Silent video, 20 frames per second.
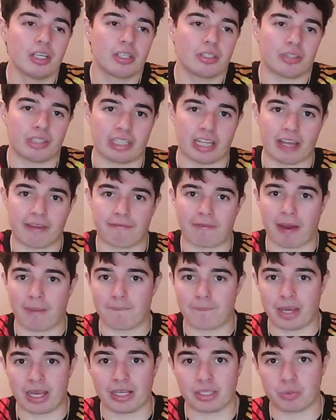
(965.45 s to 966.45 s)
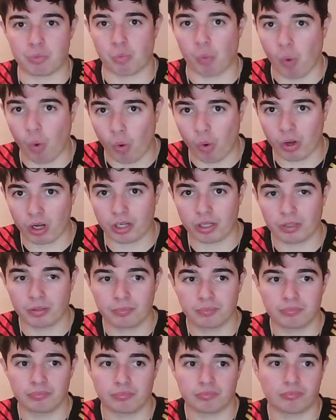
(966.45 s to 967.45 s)
Did their fan base walk,
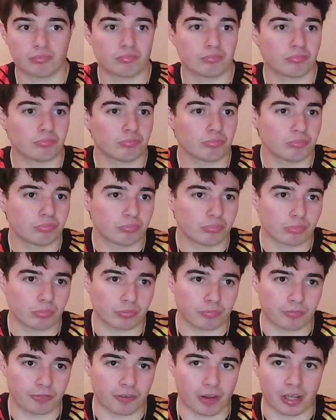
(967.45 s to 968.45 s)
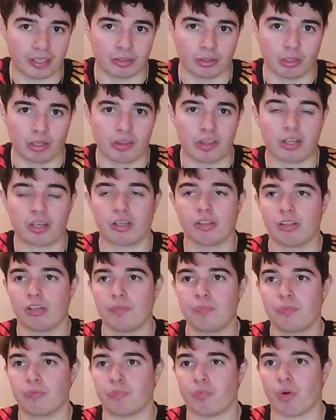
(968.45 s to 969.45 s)
find another
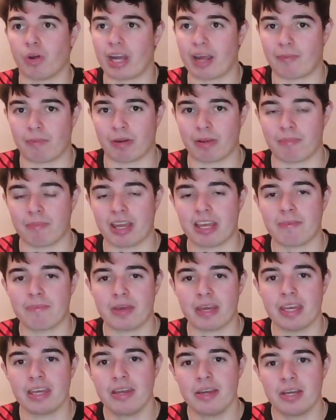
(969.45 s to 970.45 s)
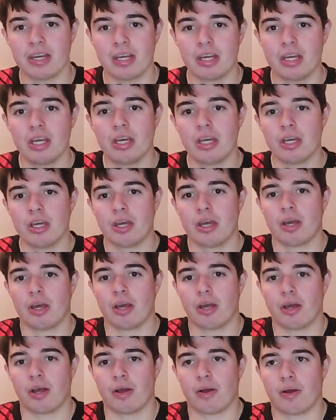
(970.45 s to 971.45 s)
club, whatever it may be?
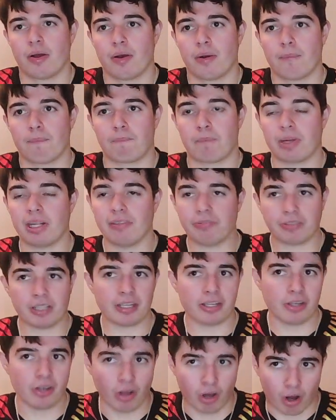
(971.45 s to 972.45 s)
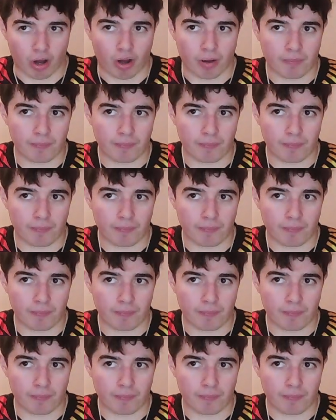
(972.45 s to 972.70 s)
But if they're not,